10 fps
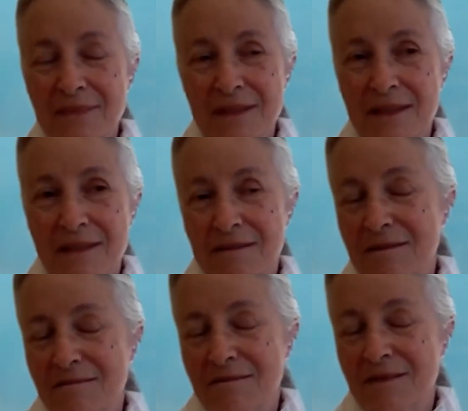And
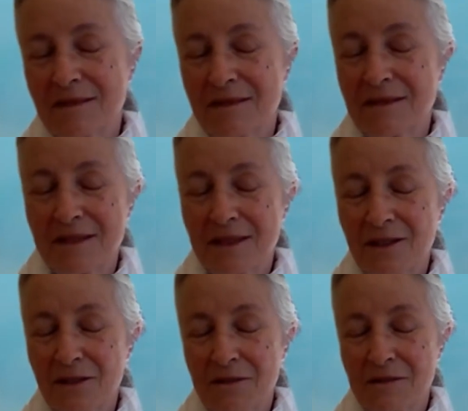so
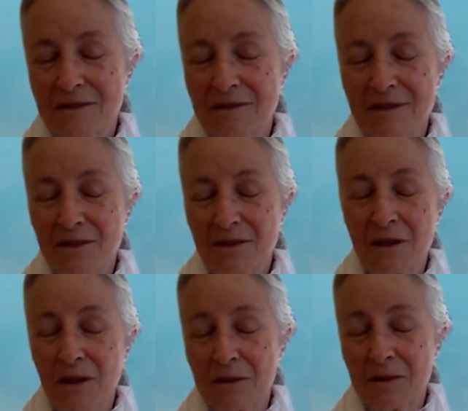I thought,
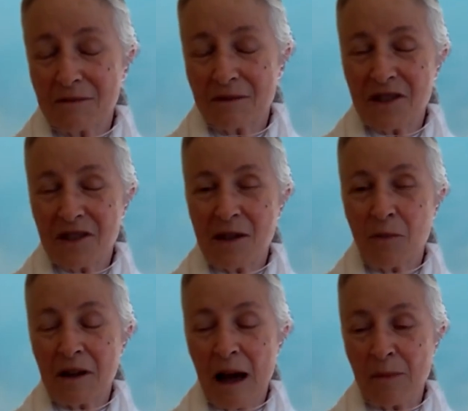oh, well, we'll see
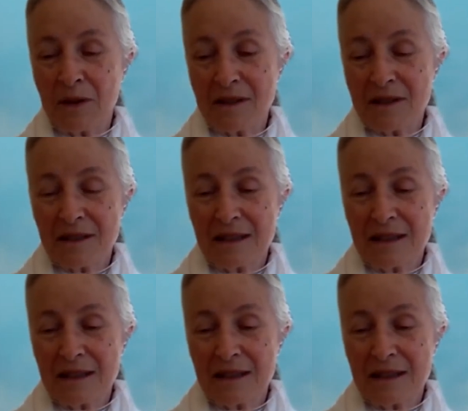what happens.